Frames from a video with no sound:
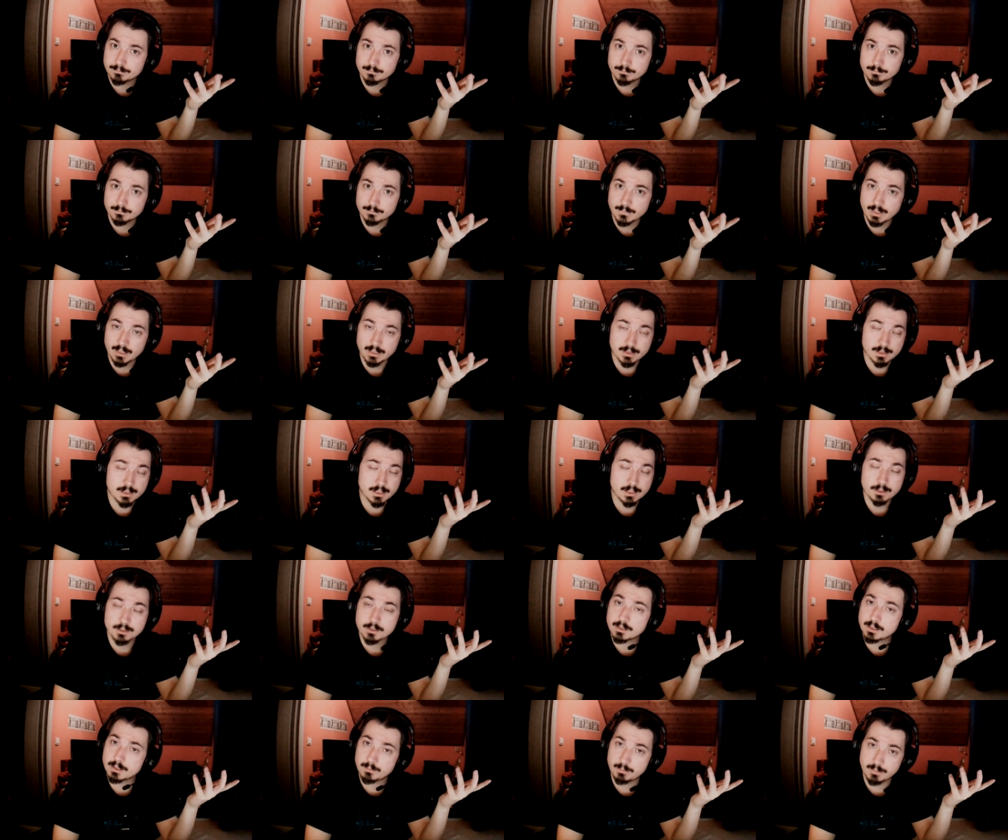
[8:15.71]
They
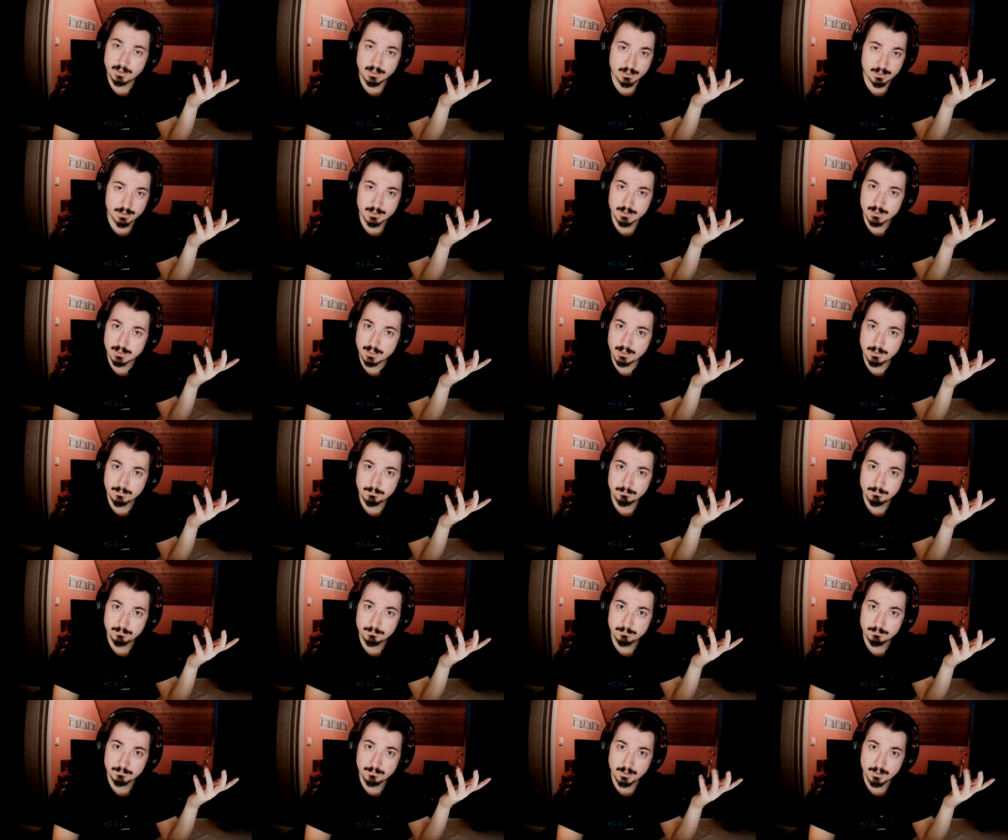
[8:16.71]
essentially mean the same.
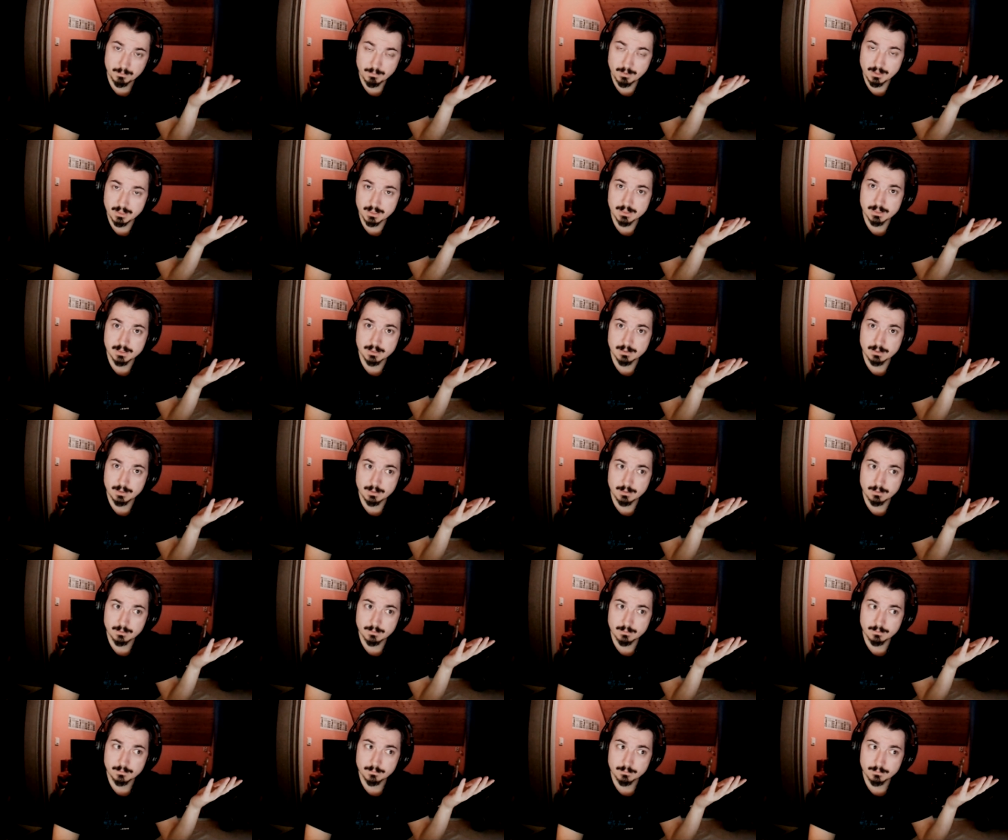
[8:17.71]
It means
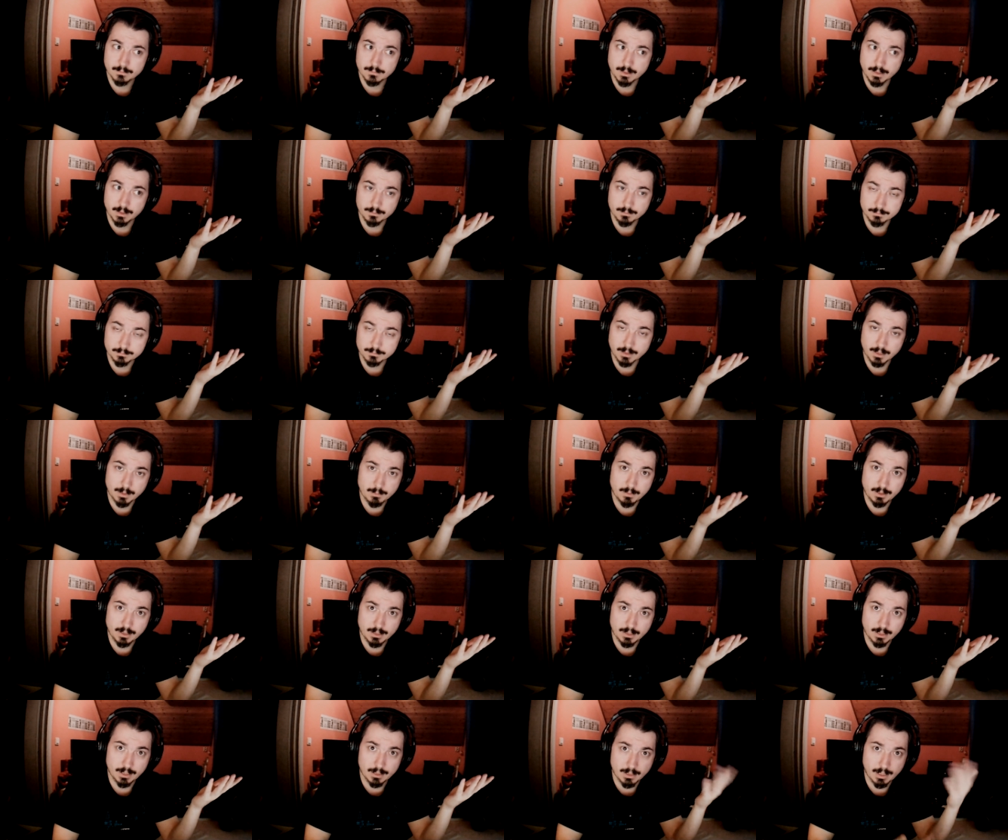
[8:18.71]
that they
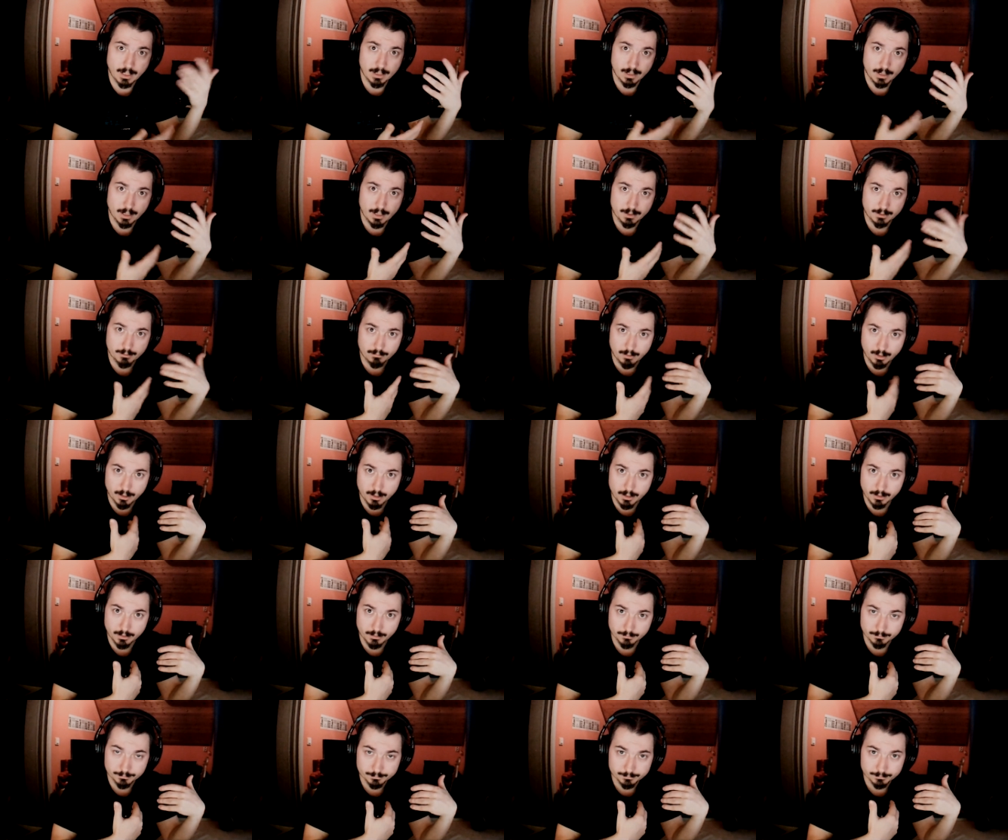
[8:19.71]
mean that I like running.
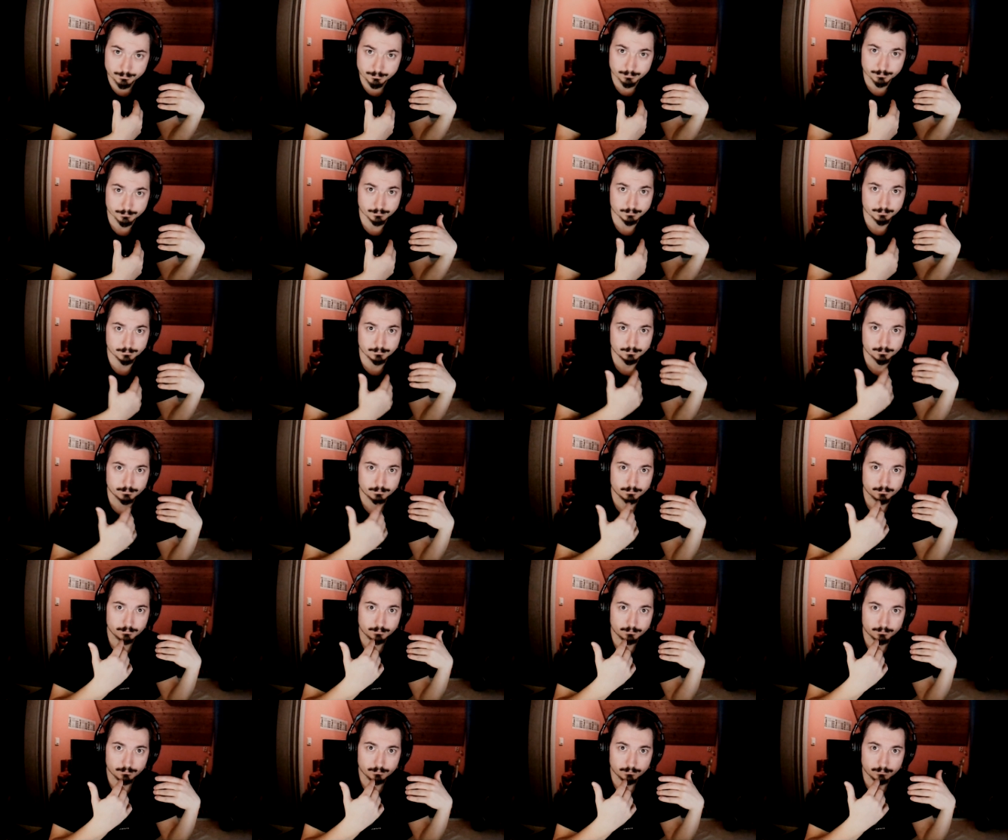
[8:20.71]

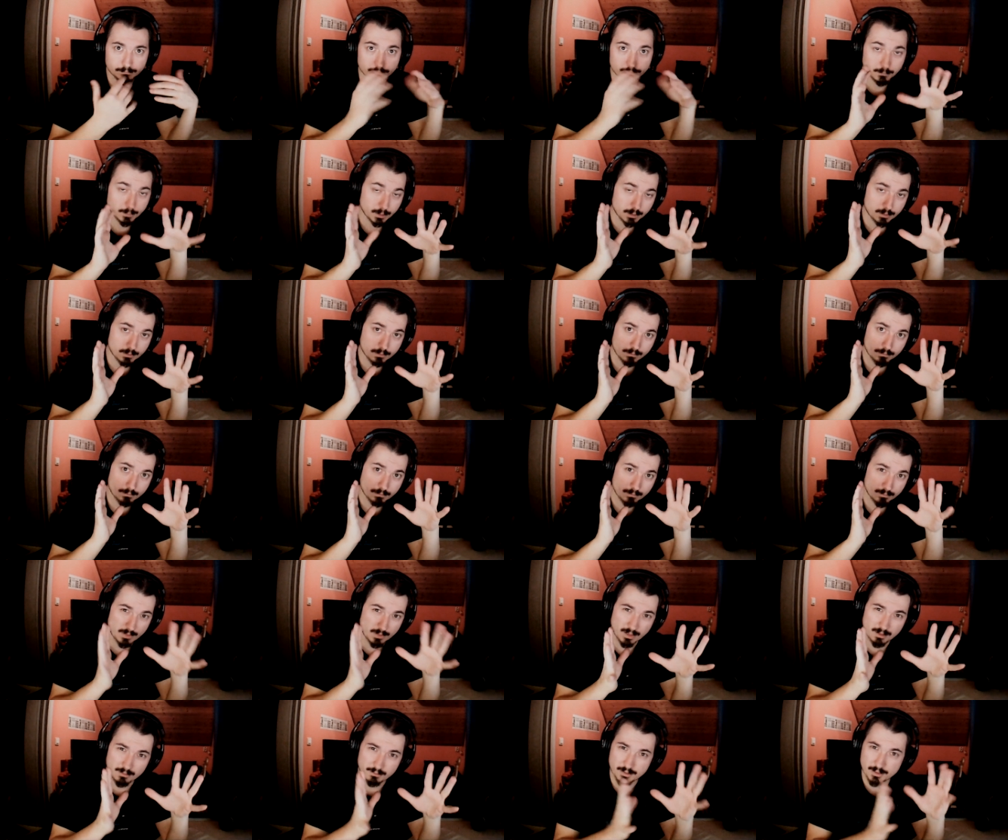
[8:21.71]
But
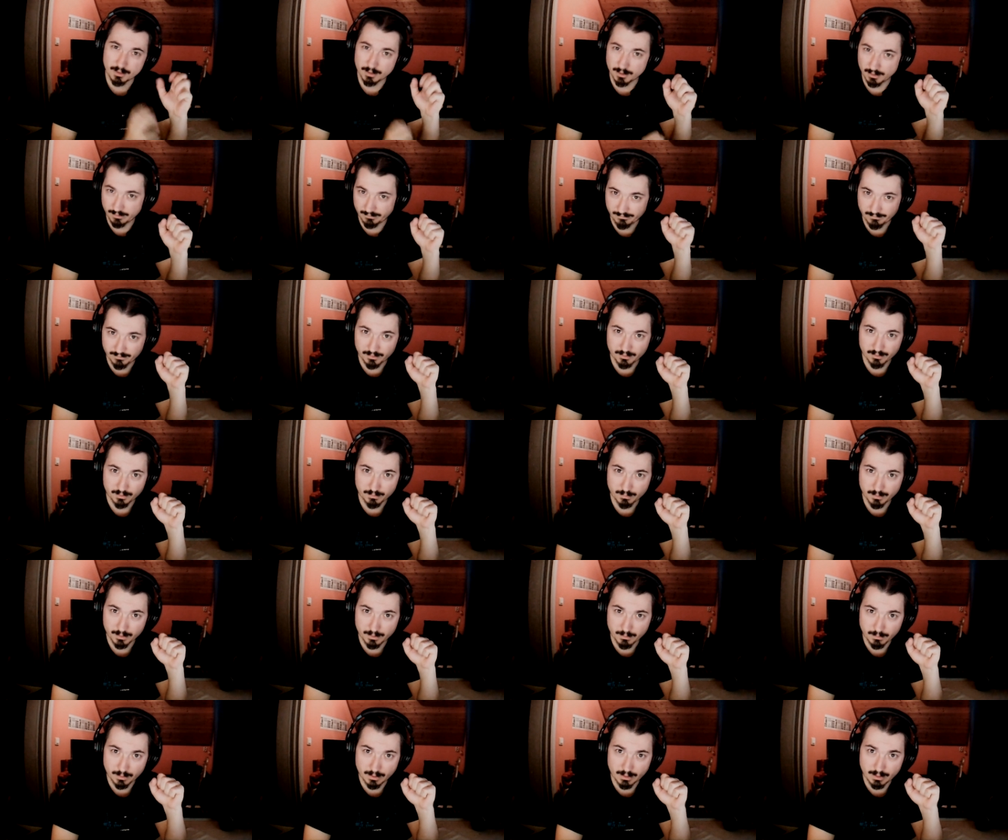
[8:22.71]
there is a difference
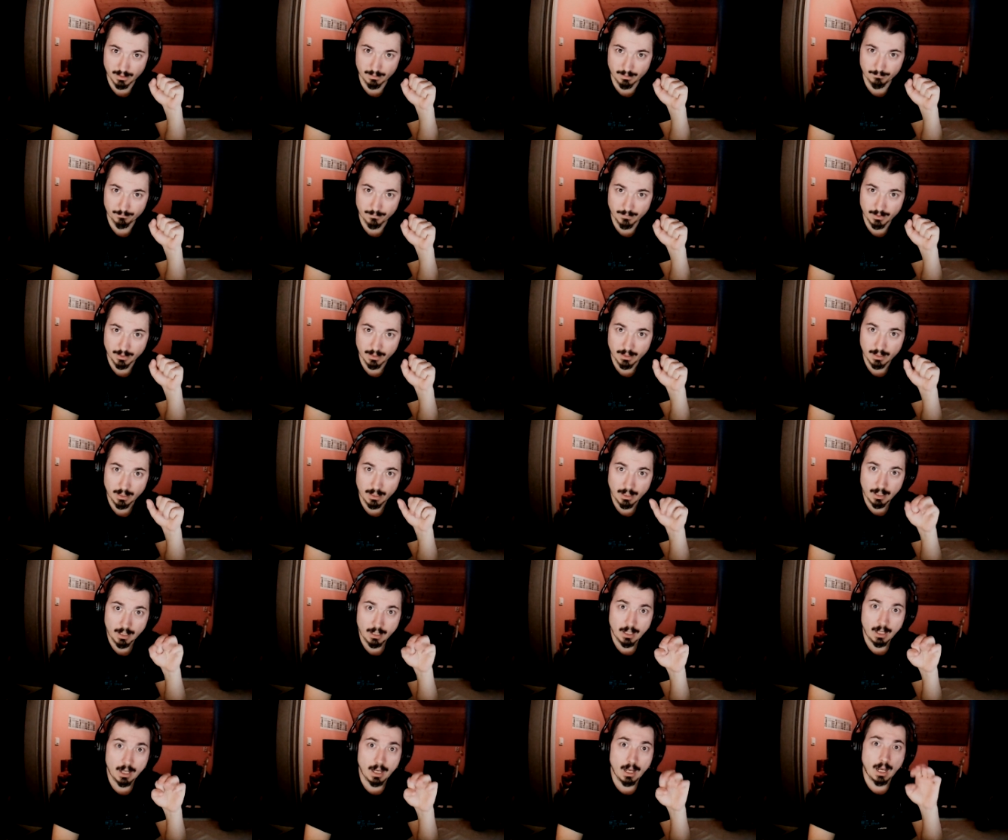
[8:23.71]
between them.
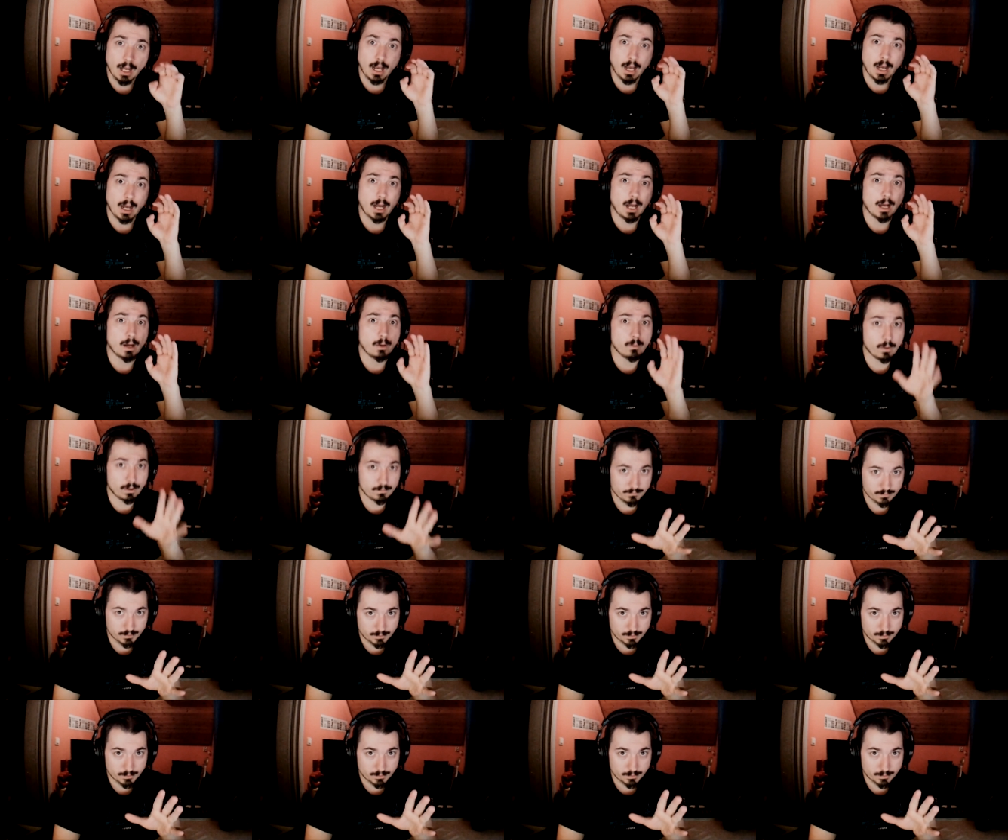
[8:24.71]
However,